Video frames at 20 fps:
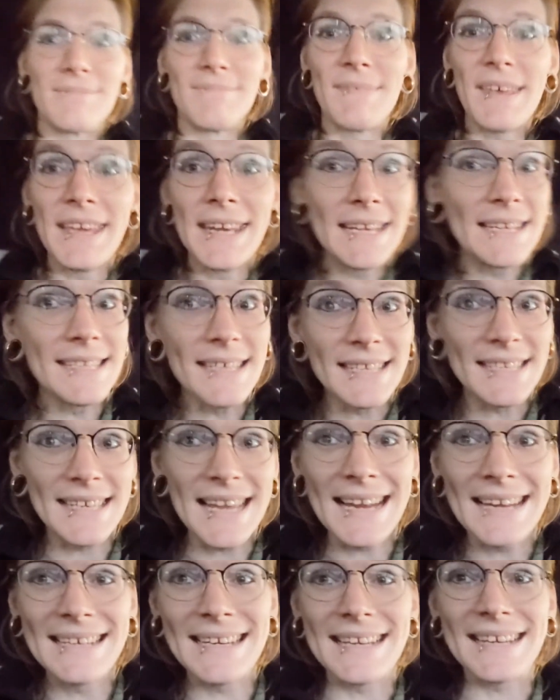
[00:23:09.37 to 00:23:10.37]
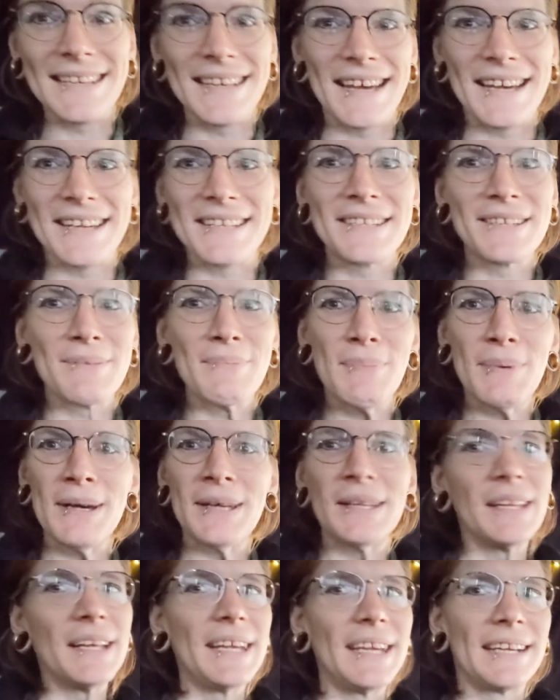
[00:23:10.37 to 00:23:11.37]
It is a standing desk,
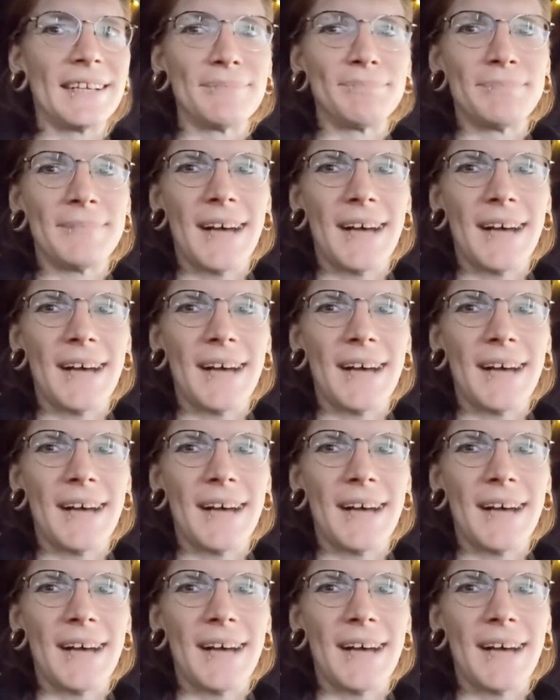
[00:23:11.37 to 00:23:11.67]
but like